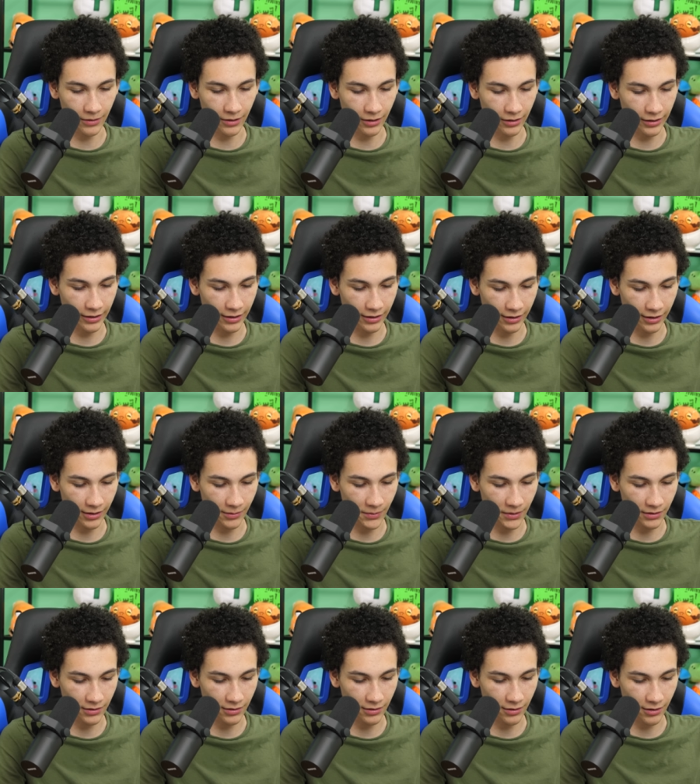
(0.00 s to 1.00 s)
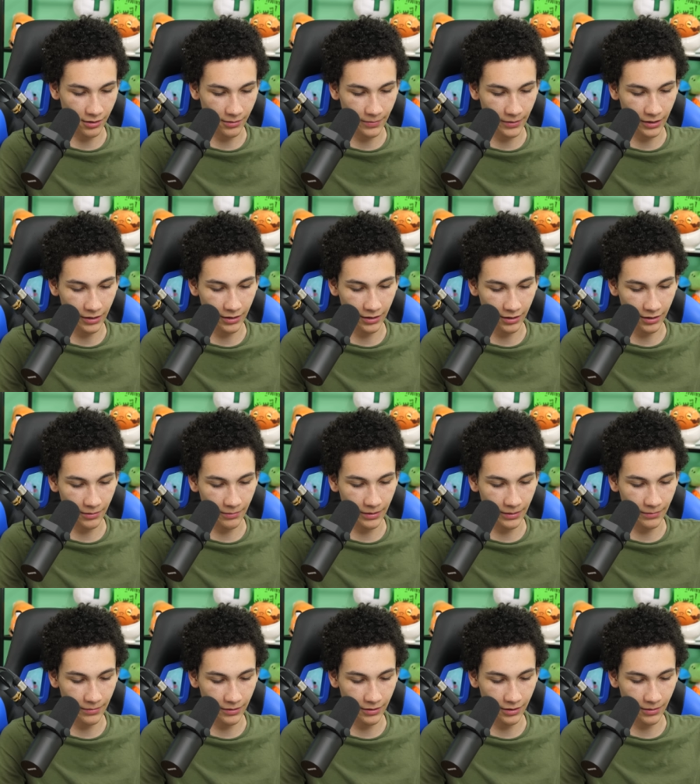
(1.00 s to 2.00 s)
All I can think about is the dark berry Dr.
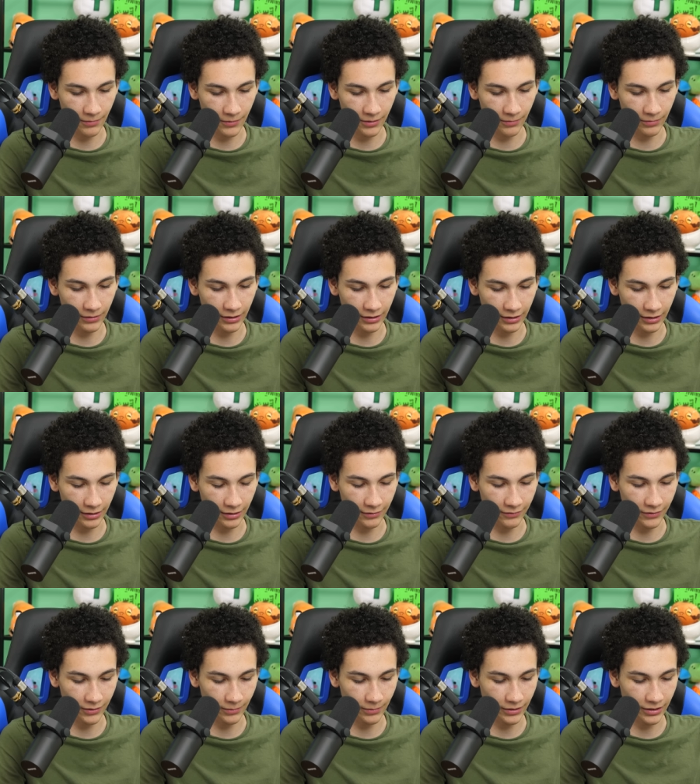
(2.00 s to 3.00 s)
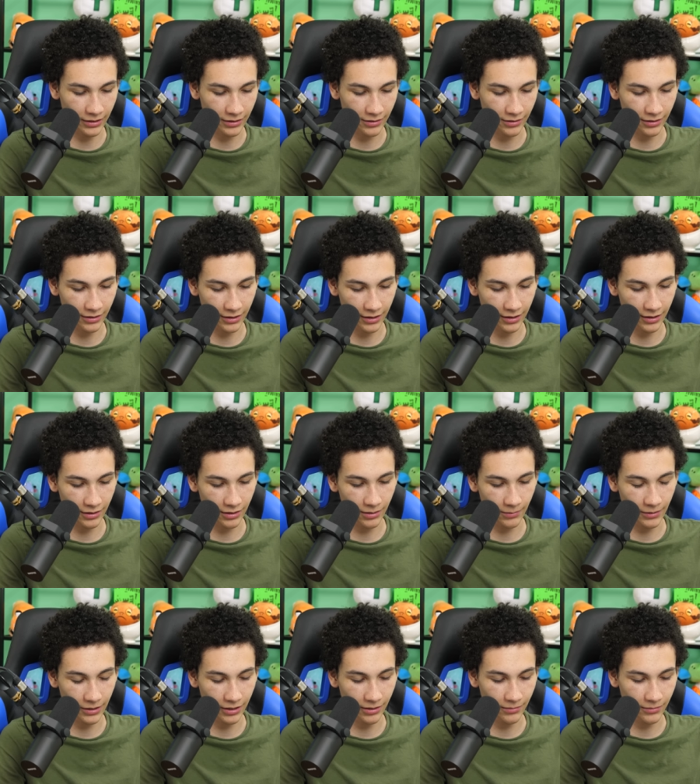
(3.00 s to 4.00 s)
Pepper. I'm completely all over the place because I can't
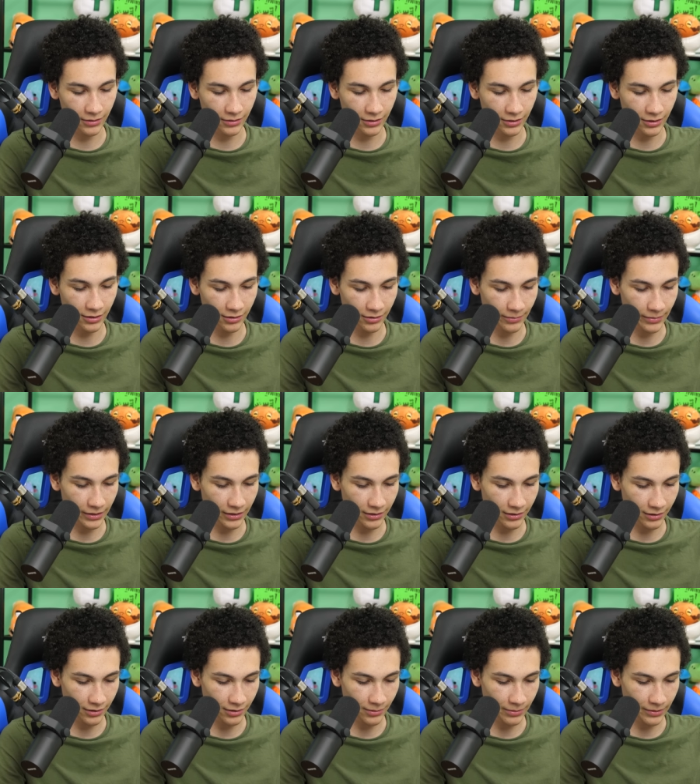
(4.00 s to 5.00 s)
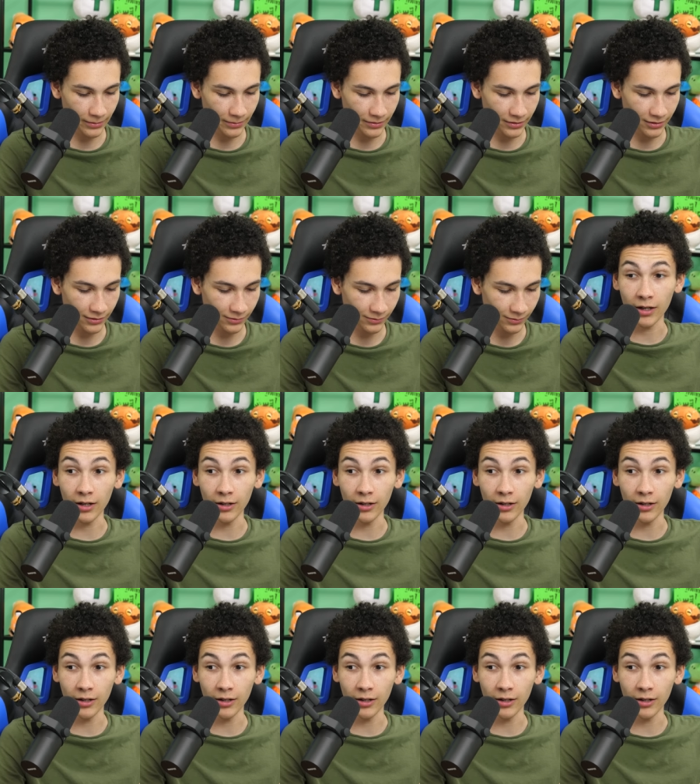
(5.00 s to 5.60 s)
stop thinking about the dark berry Dr. Pepper.